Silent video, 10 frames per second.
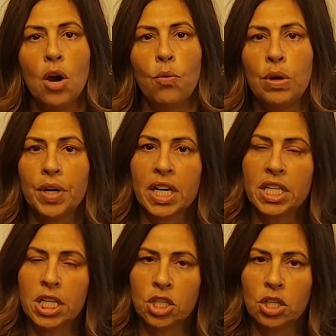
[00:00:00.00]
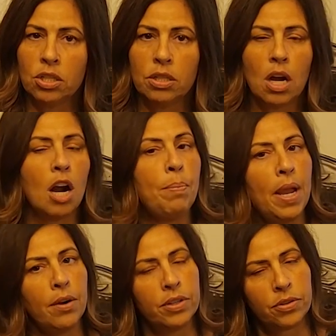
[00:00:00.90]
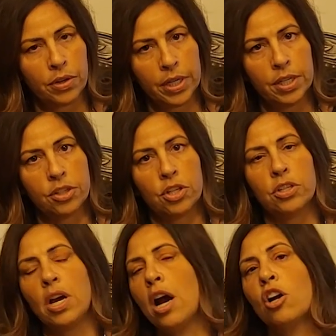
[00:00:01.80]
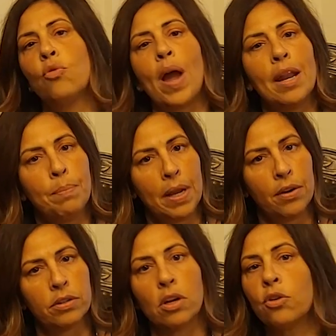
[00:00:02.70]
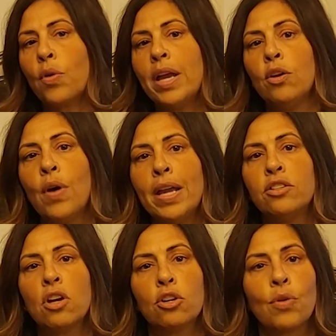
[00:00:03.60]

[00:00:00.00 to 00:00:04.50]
We are conditioned. Our parents are conditioned. Our grandparents, our great-greats, our